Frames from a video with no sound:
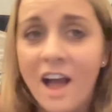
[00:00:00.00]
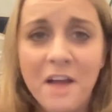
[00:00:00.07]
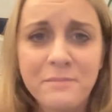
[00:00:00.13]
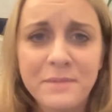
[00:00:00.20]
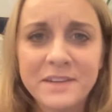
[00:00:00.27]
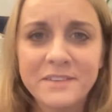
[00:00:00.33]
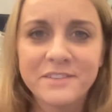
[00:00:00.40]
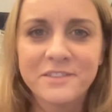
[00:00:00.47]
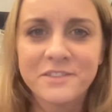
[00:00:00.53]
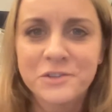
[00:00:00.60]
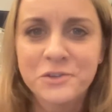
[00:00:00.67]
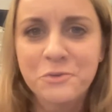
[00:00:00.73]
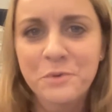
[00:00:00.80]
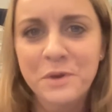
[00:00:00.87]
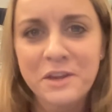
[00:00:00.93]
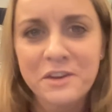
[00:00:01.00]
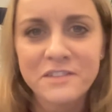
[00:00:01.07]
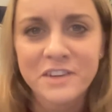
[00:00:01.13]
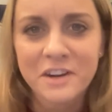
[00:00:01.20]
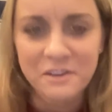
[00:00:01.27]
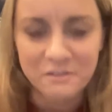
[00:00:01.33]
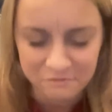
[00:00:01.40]
Yeah, I mean, sure, we could
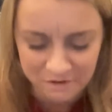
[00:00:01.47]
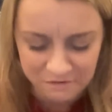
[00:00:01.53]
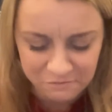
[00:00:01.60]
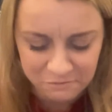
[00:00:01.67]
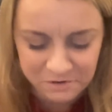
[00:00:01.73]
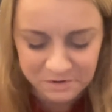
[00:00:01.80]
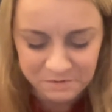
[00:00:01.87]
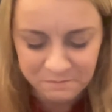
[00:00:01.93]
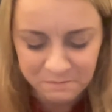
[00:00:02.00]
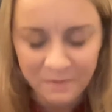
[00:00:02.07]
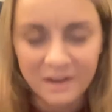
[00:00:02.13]
have done it for everyone,